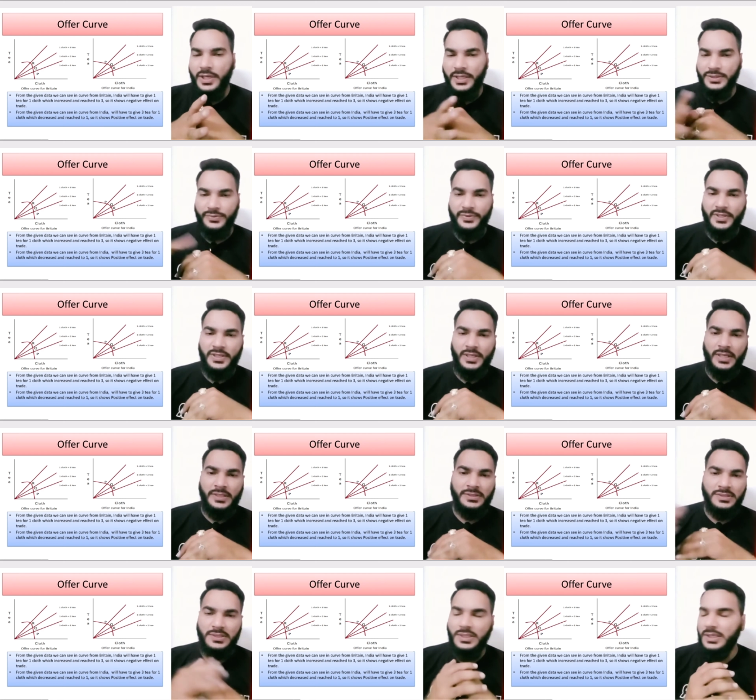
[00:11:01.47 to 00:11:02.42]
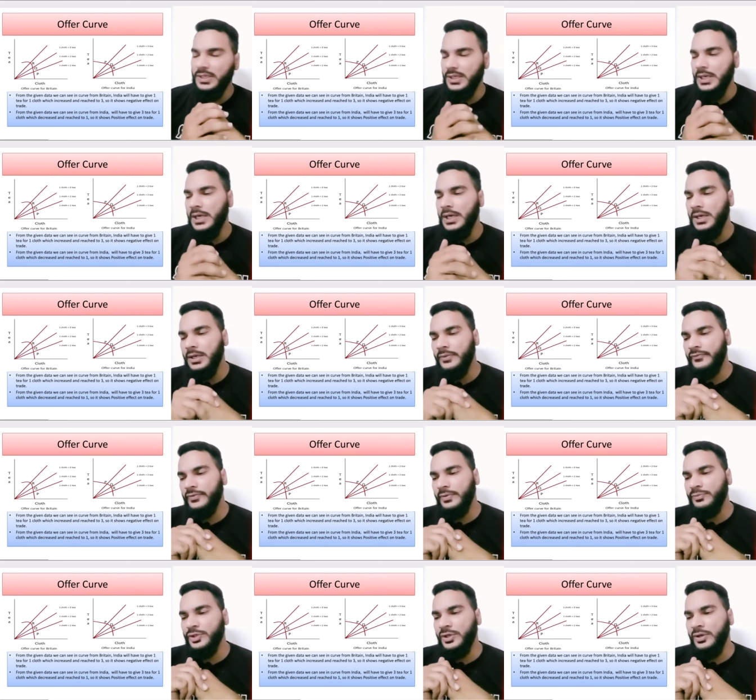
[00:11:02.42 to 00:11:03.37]
we can see
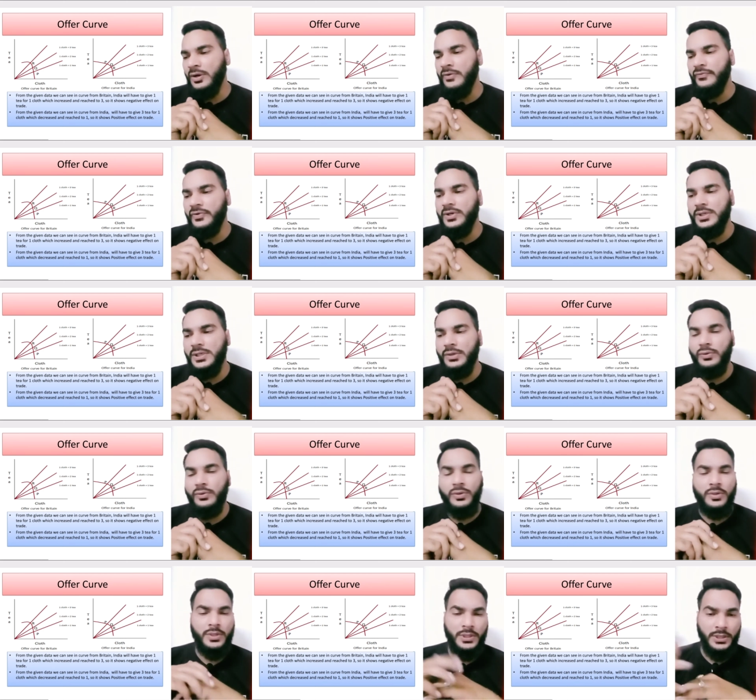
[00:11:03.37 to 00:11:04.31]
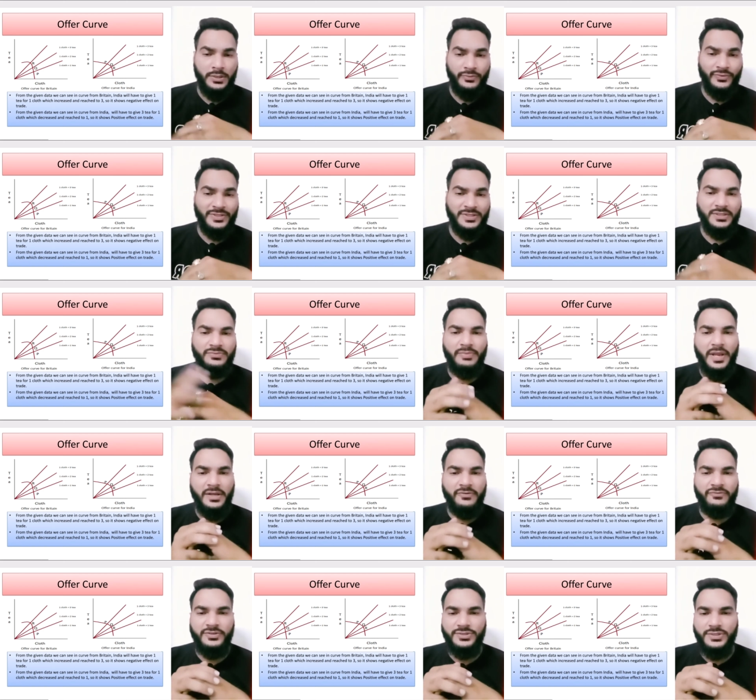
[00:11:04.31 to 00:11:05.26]
from the offer curve, which is
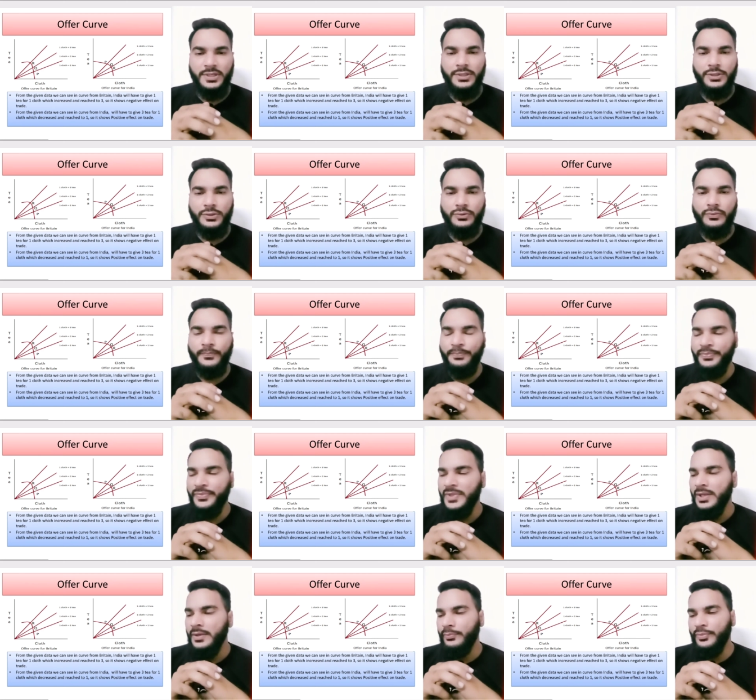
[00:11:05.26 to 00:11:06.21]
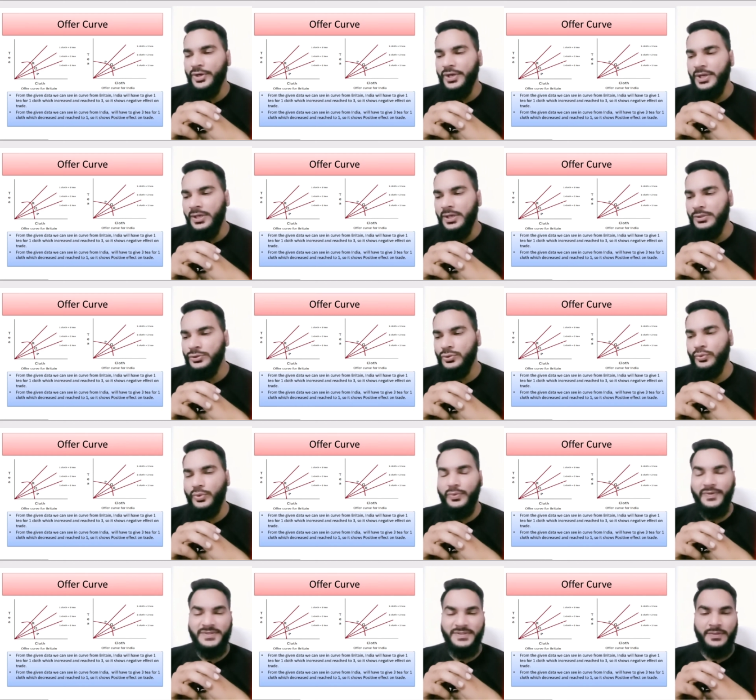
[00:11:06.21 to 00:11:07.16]
beneficial to Britain. So we
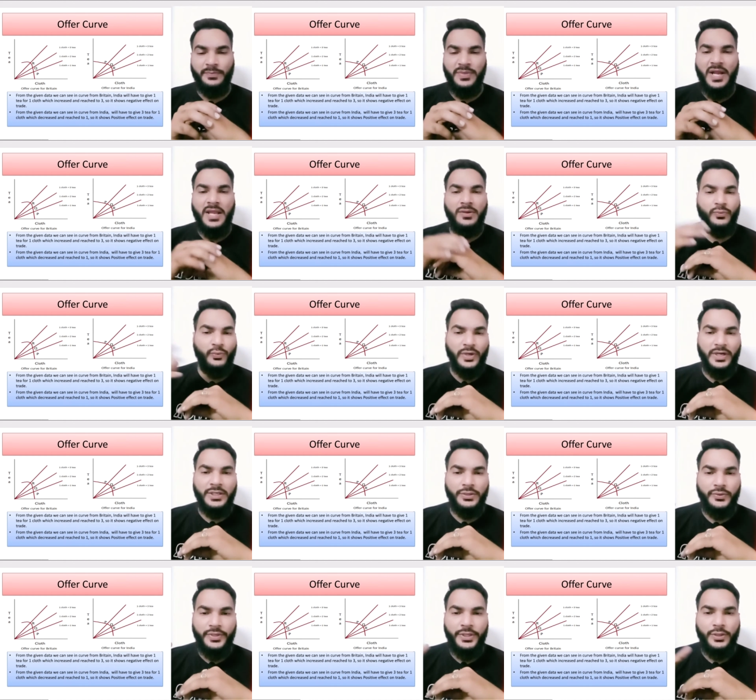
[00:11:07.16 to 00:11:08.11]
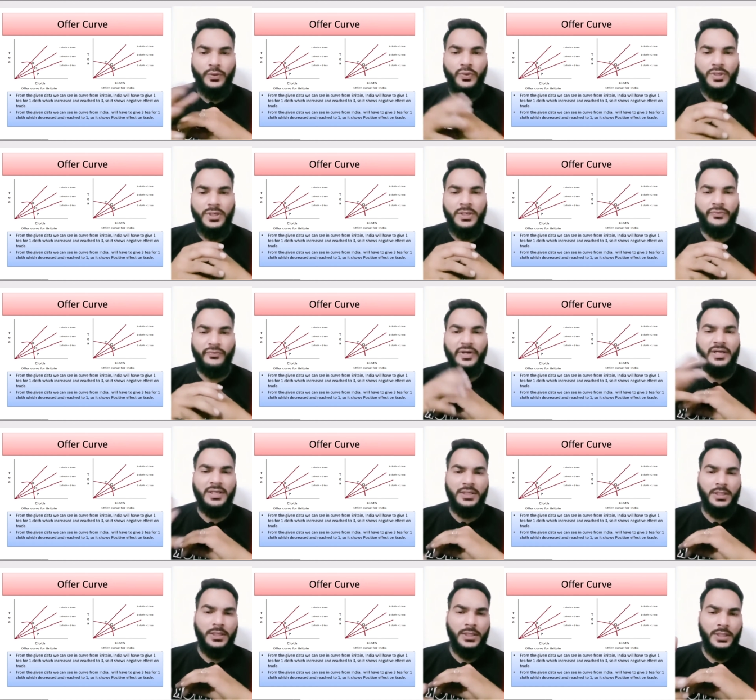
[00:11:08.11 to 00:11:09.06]
were supplying 1 unit only,
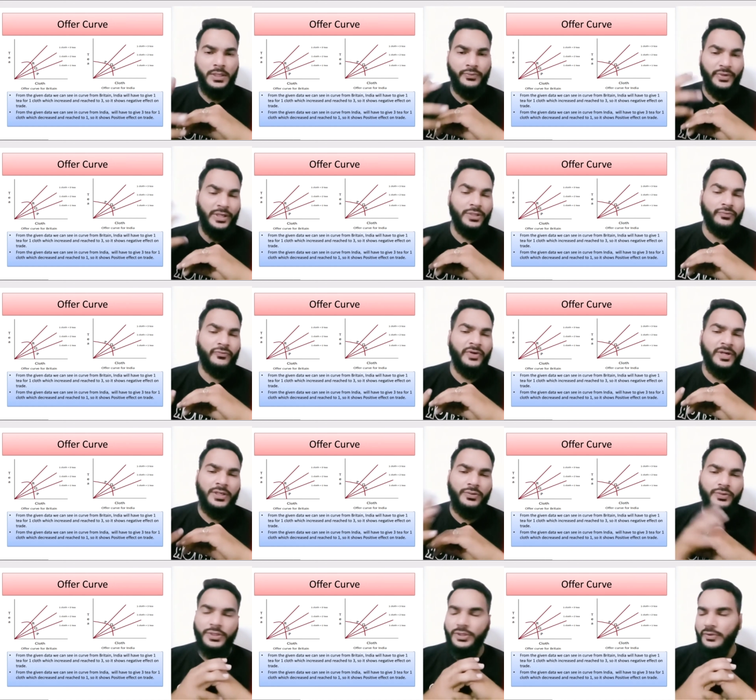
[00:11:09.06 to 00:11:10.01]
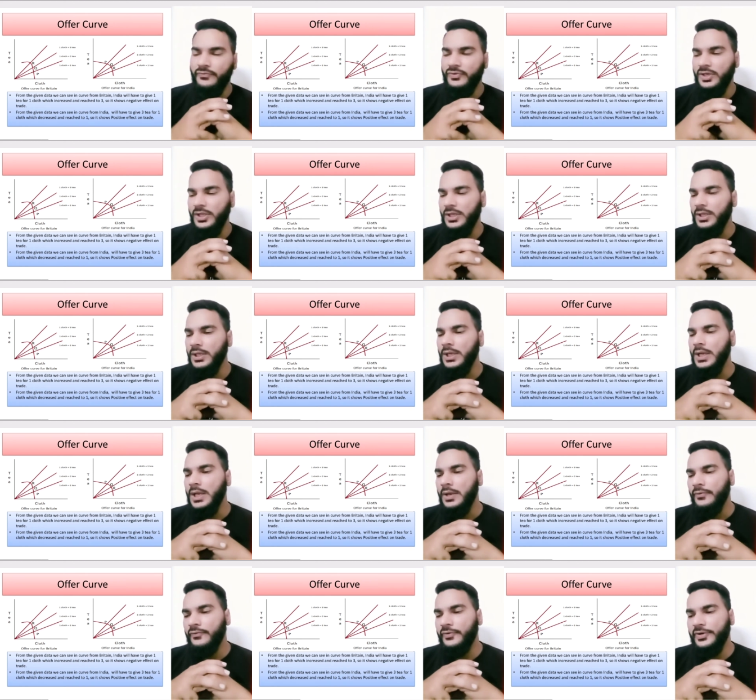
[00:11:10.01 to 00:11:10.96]
one unit of tea
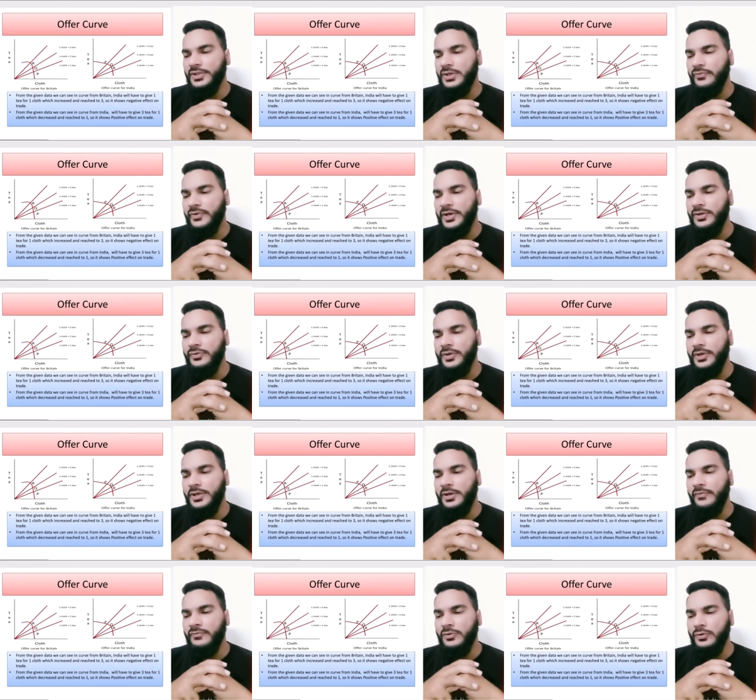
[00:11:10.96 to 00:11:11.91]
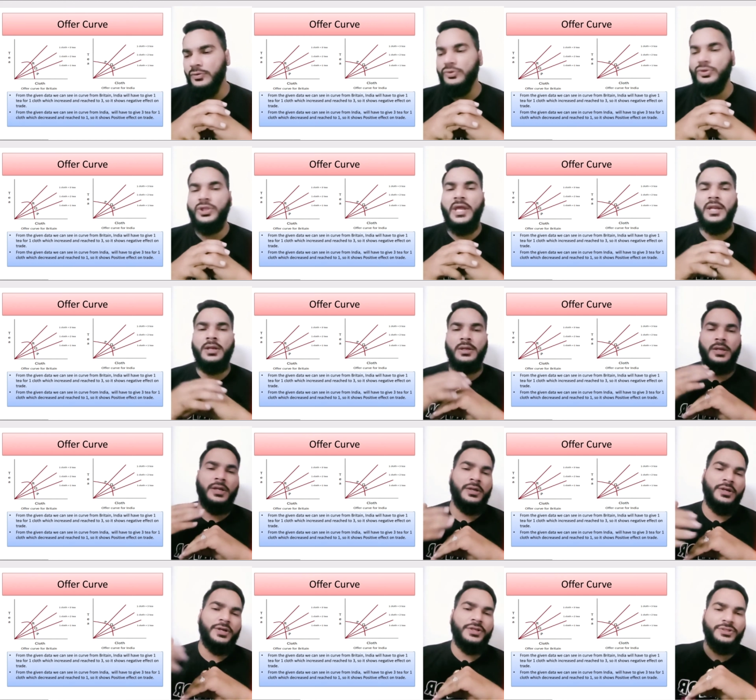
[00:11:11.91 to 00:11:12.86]
for the 1 unit of cloth. Then
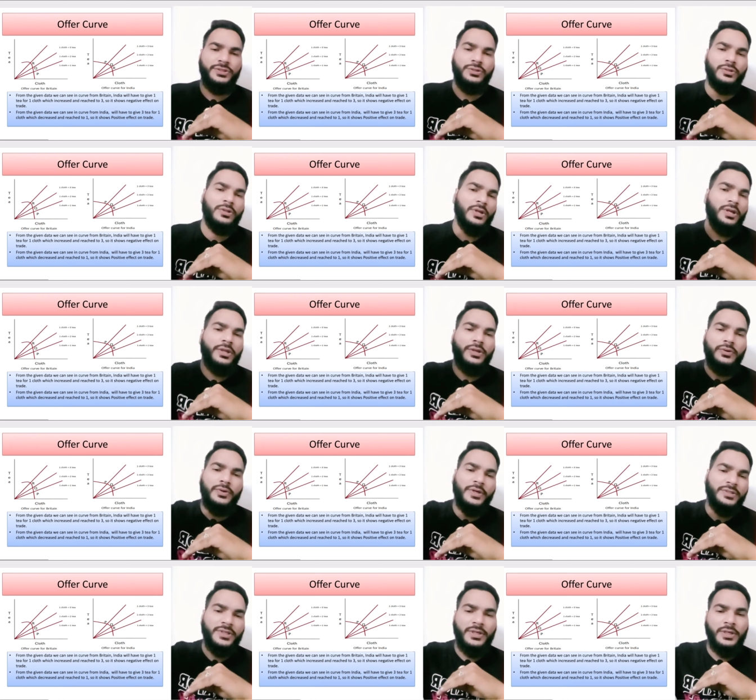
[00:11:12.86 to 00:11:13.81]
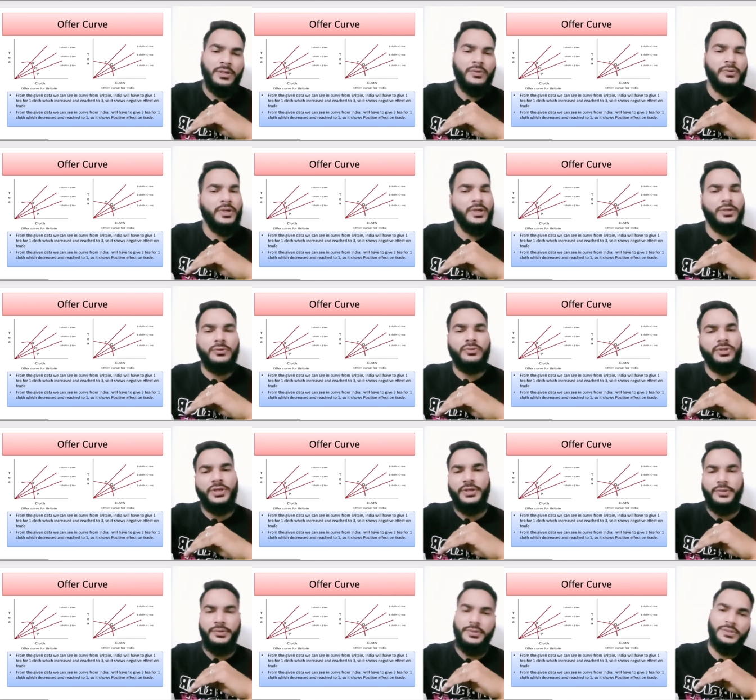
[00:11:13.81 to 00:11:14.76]
it reached 3 units and equal to 3
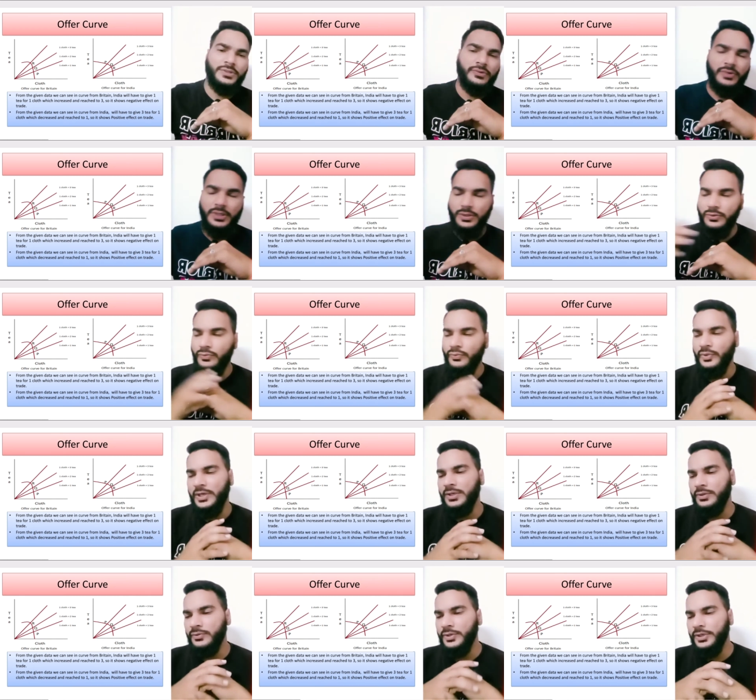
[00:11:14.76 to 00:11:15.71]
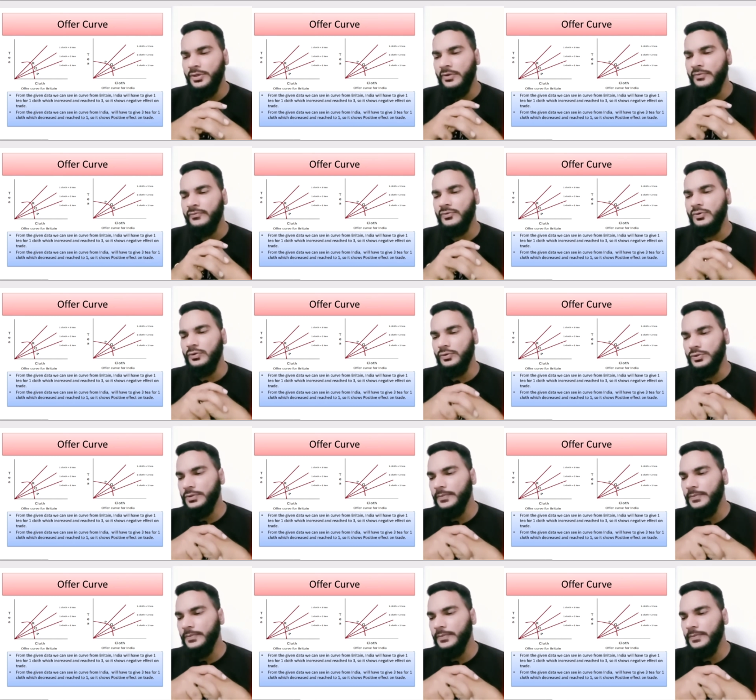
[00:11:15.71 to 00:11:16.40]
units equal to 1 unit of cloth.